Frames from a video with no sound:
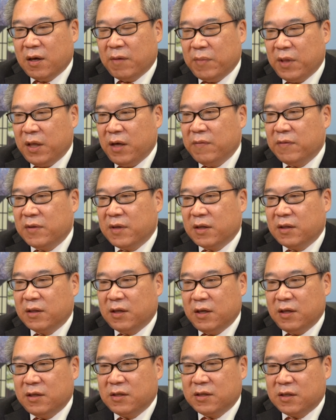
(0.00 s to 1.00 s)
believe that
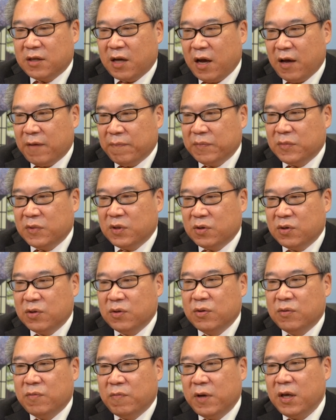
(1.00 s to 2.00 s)
it's time
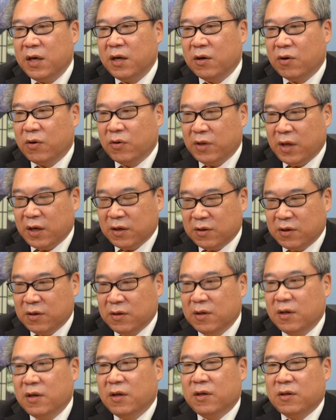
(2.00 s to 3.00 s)
to reconnect
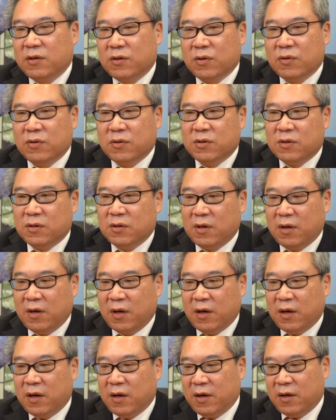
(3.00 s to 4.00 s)
those
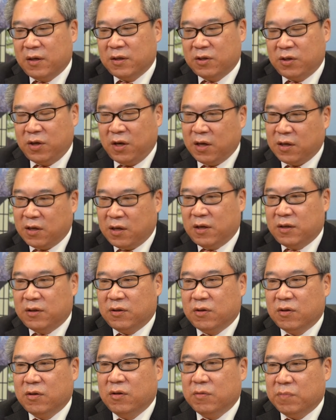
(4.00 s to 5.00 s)

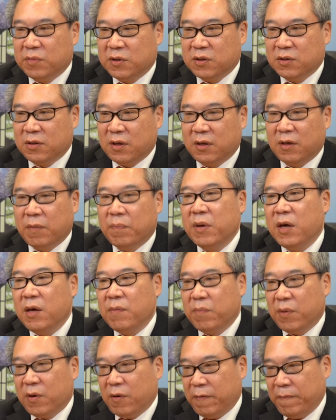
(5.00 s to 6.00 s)
scattered groups and the
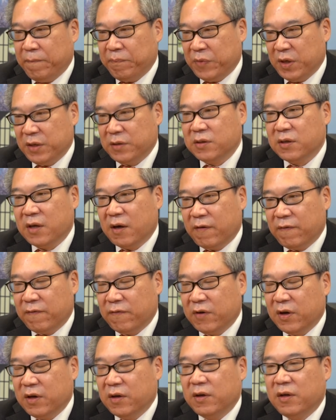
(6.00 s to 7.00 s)
people itself.
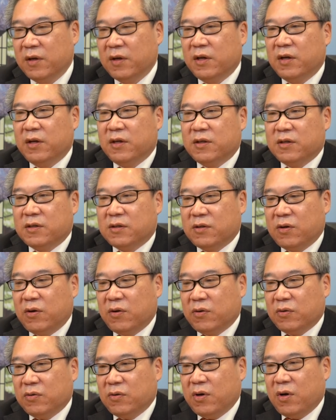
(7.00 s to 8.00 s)

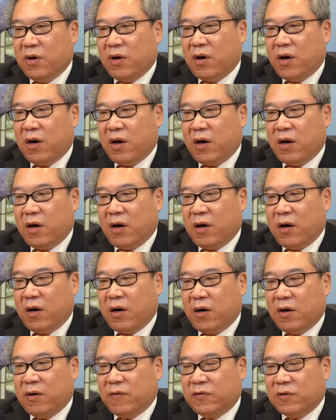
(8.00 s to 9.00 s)
So
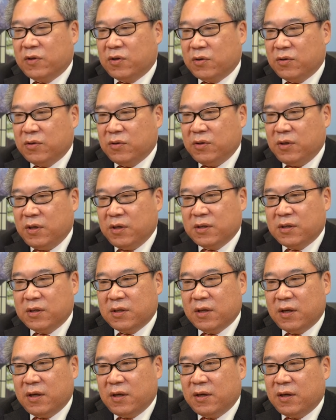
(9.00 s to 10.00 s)
through
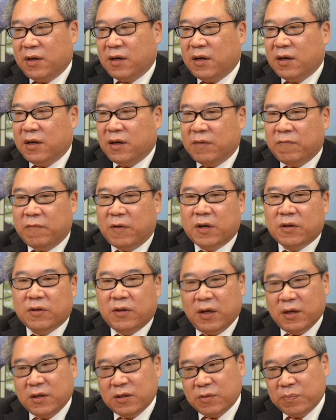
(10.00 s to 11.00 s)
this World
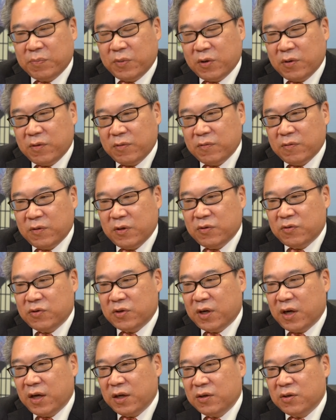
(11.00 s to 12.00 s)
Expo, we
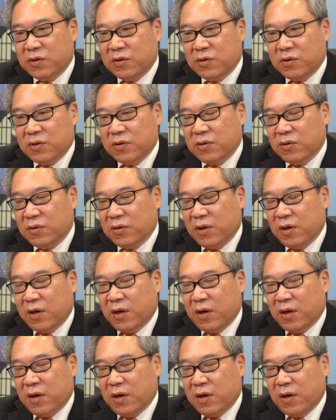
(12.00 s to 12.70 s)
try to